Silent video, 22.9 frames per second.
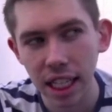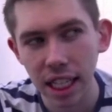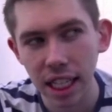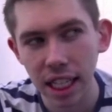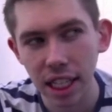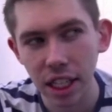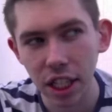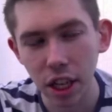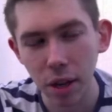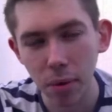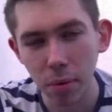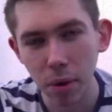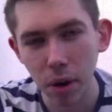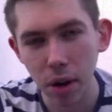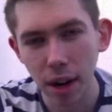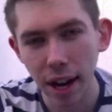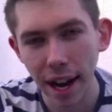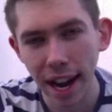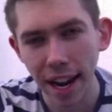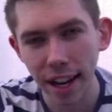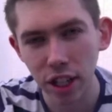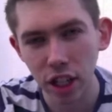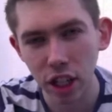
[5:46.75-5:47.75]
do you know what?
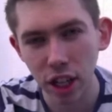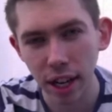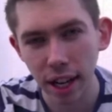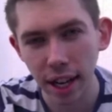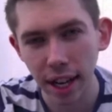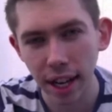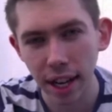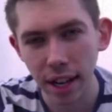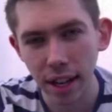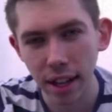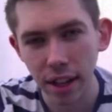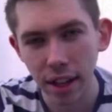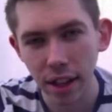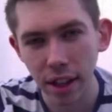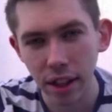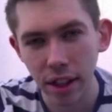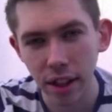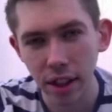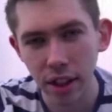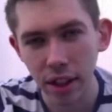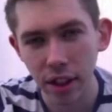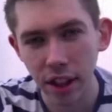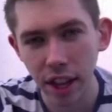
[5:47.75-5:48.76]
Actually,
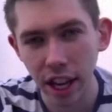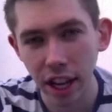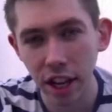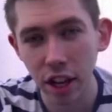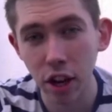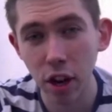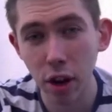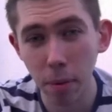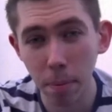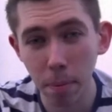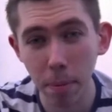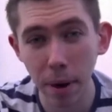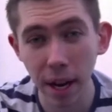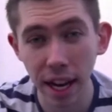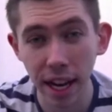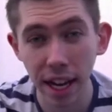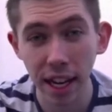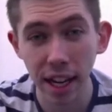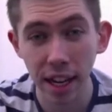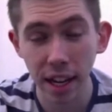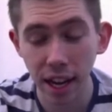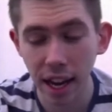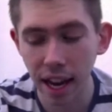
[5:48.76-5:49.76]
there could
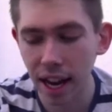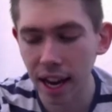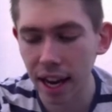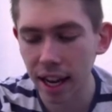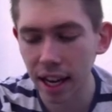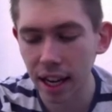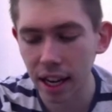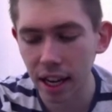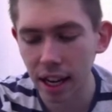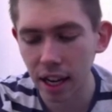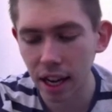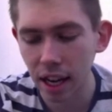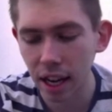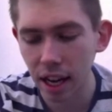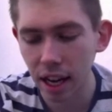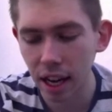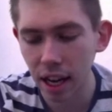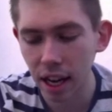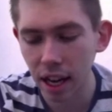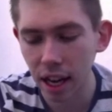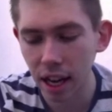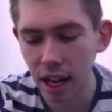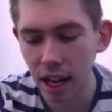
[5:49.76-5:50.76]
be a
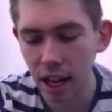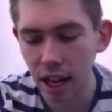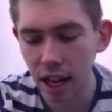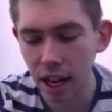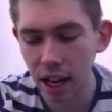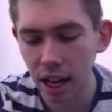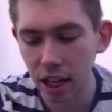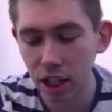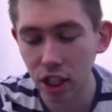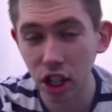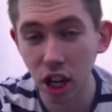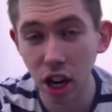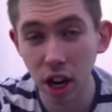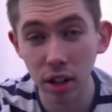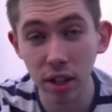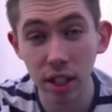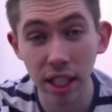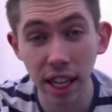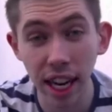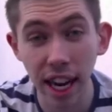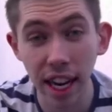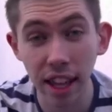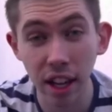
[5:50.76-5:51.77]
chance
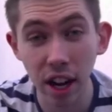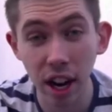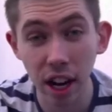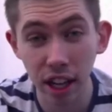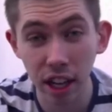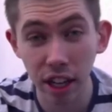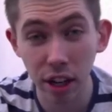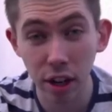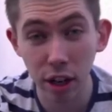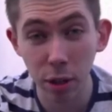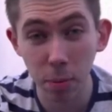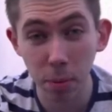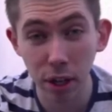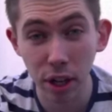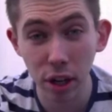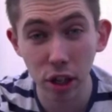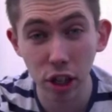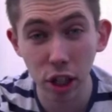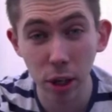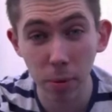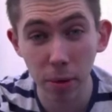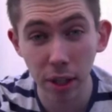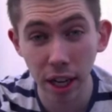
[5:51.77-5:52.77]
here that I could lose my
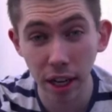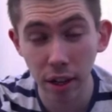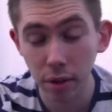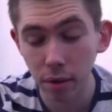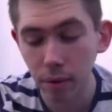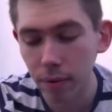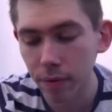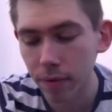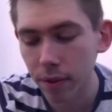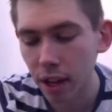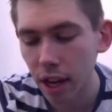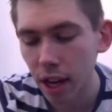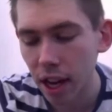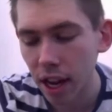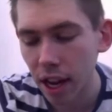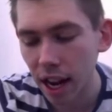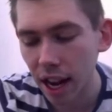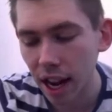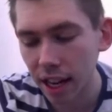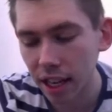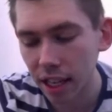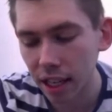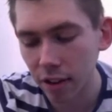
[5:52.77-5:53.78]
YouTube channel,
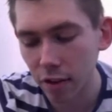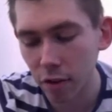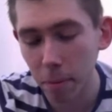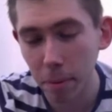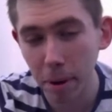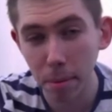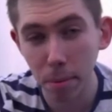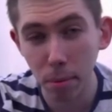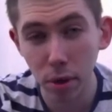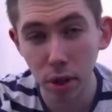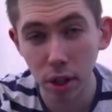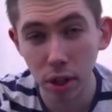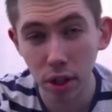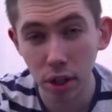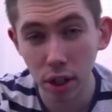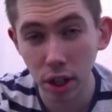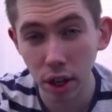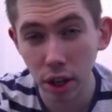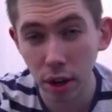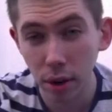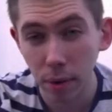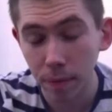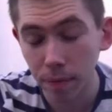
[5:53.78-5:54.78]
and other people could
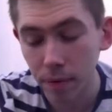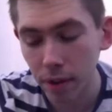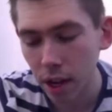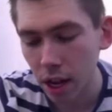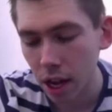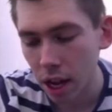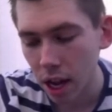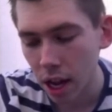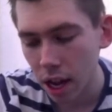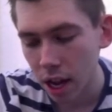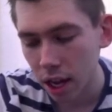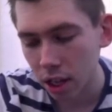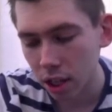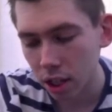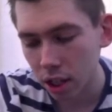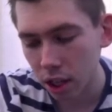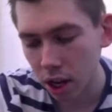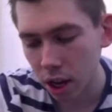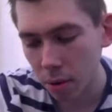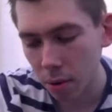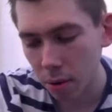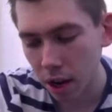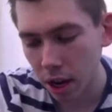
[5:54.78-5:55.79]
too.
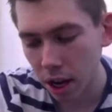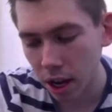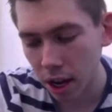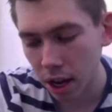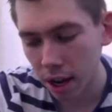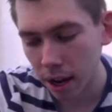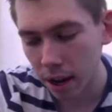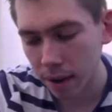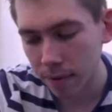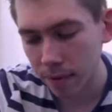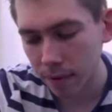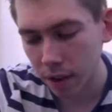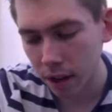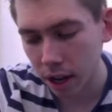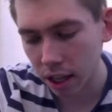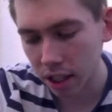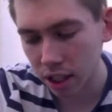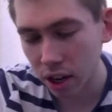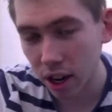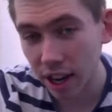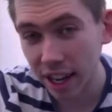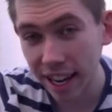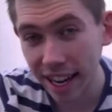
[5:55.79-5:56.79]
So I
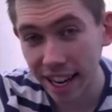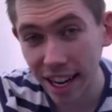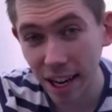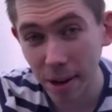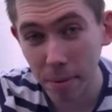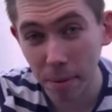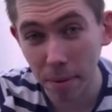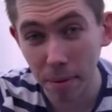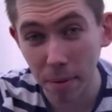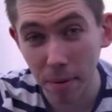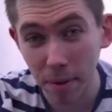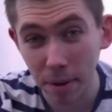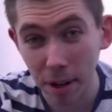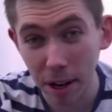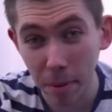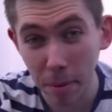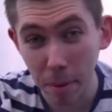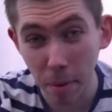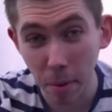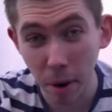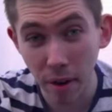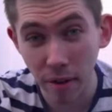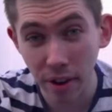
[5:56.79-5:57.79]
started getting a little bit
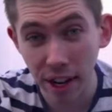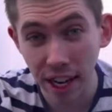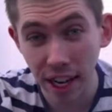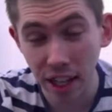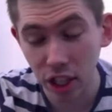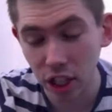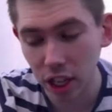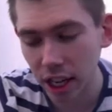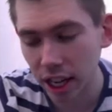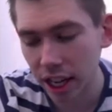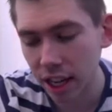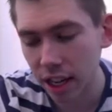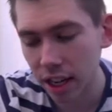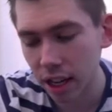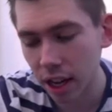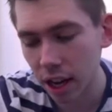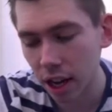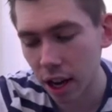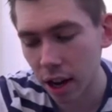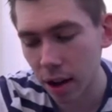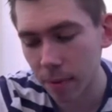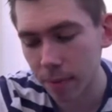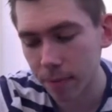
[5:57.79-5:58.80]
worried actually.
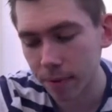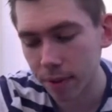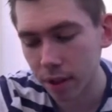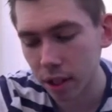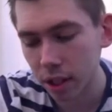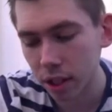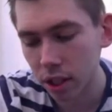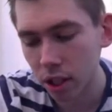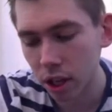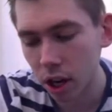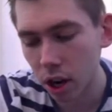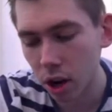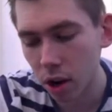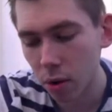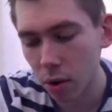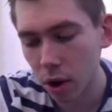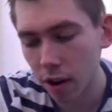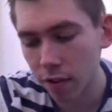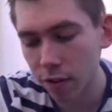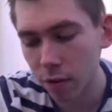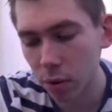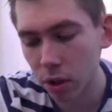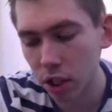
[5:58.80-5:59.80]
So
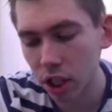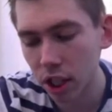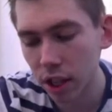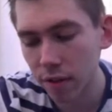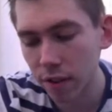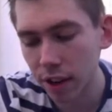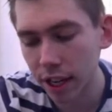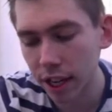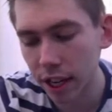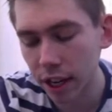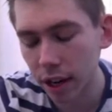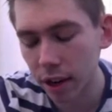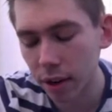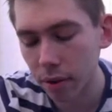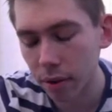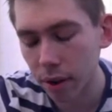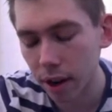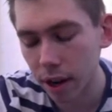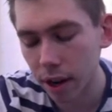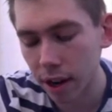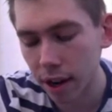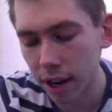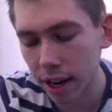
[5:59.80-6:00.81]
after watching the video,
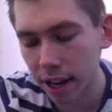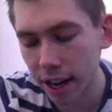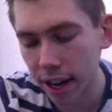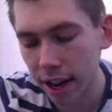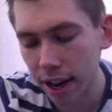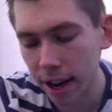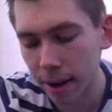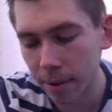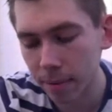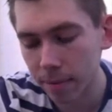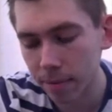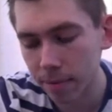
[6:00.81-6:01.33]
I